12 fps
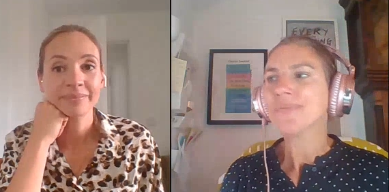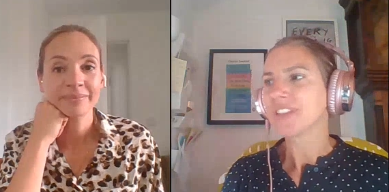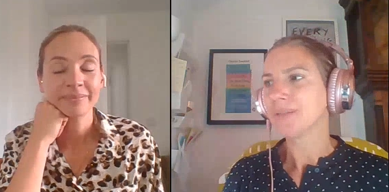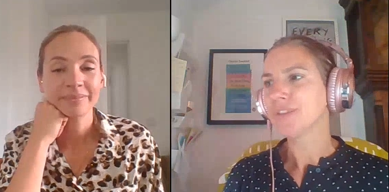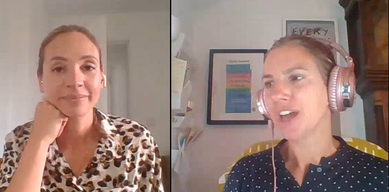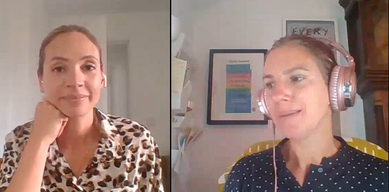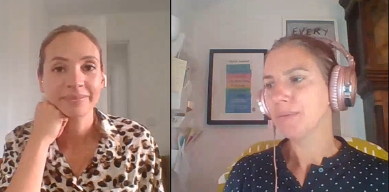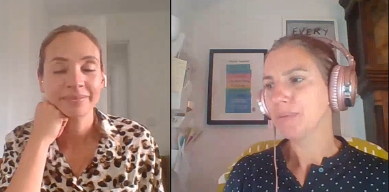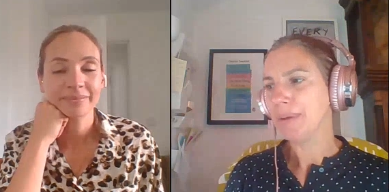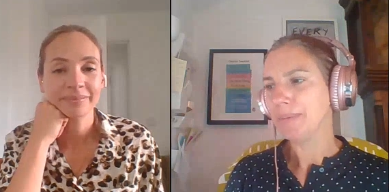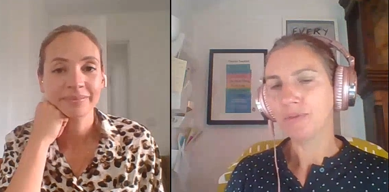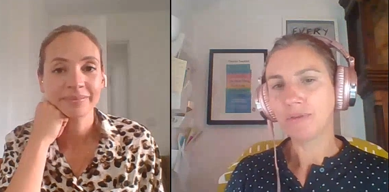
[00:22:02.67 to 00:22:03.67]
Speaker 1: Sometimes
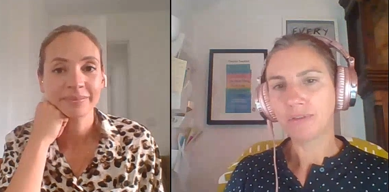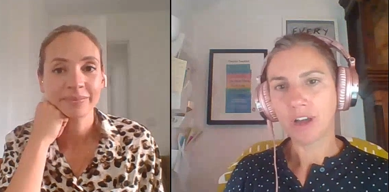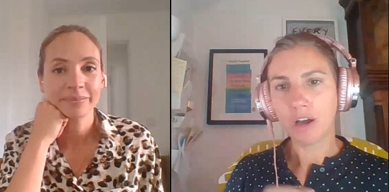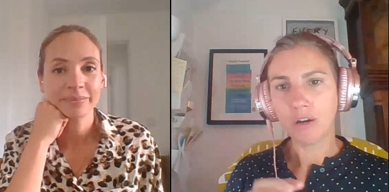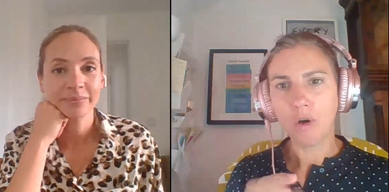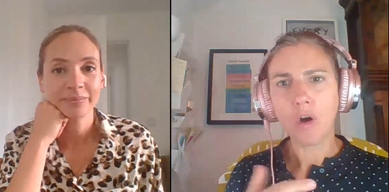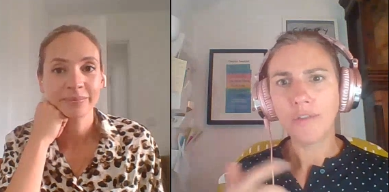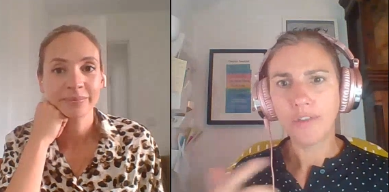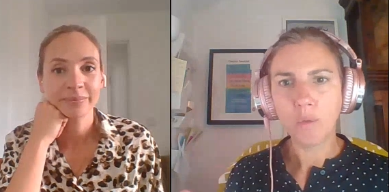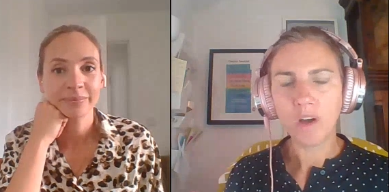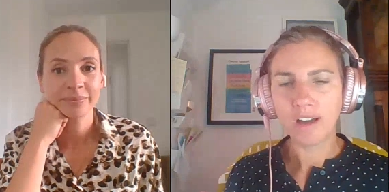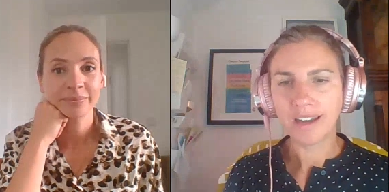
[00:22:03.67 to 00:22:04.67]
people go, oh, the
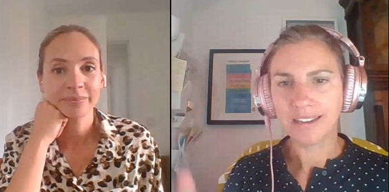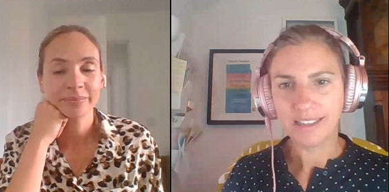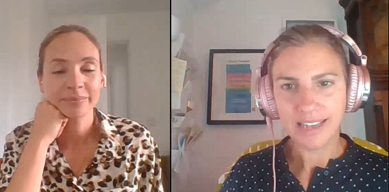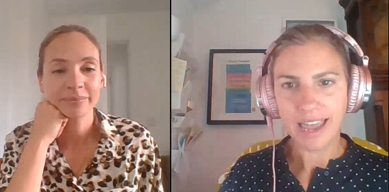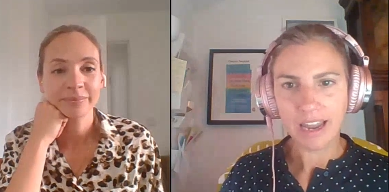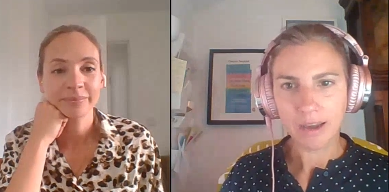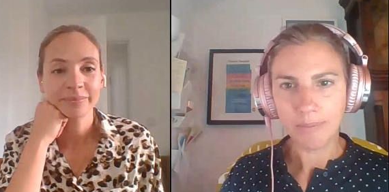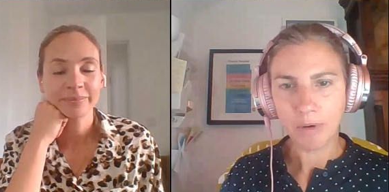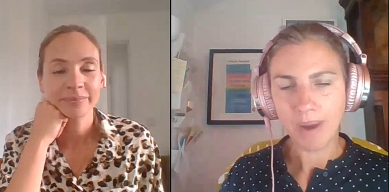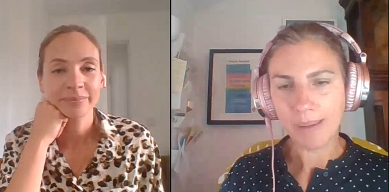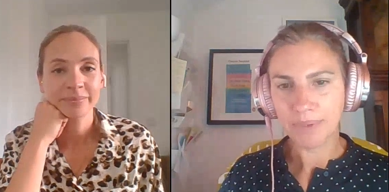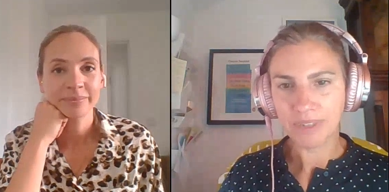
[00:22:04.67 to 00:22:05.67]
work is setting up a
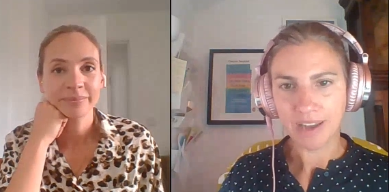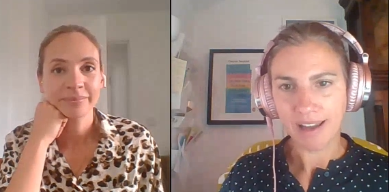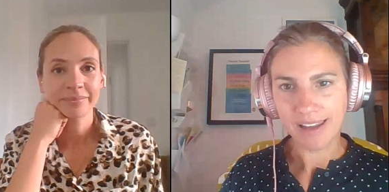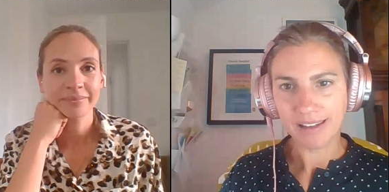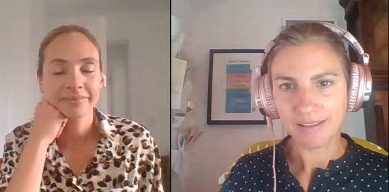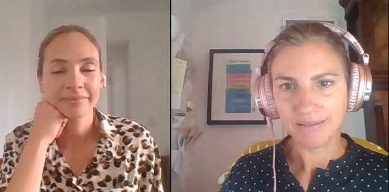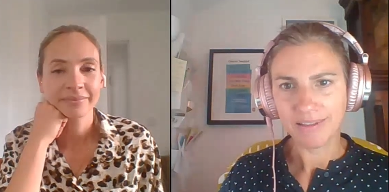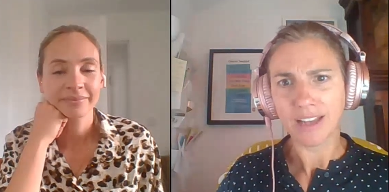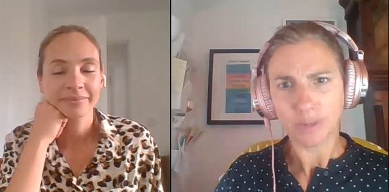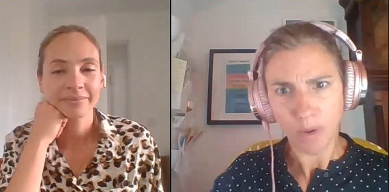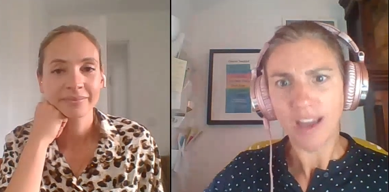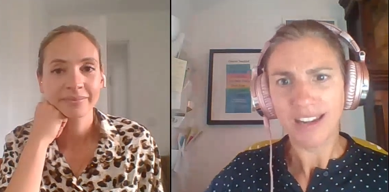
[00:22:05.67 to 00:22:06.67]
website.
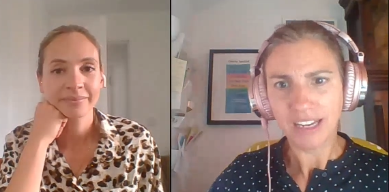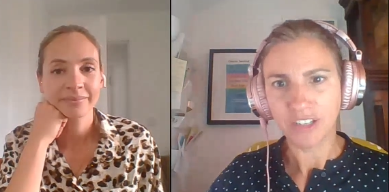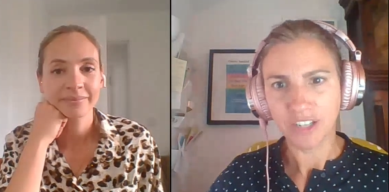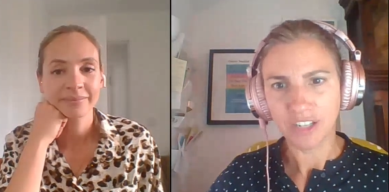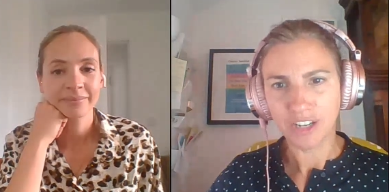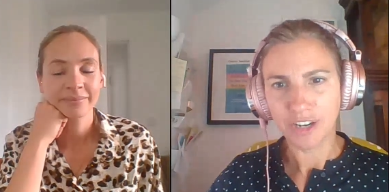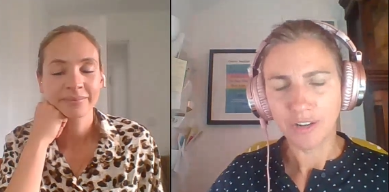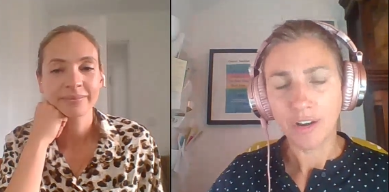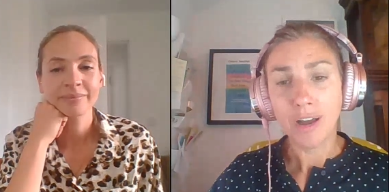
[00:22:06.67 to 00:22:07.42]
That's what I need to do.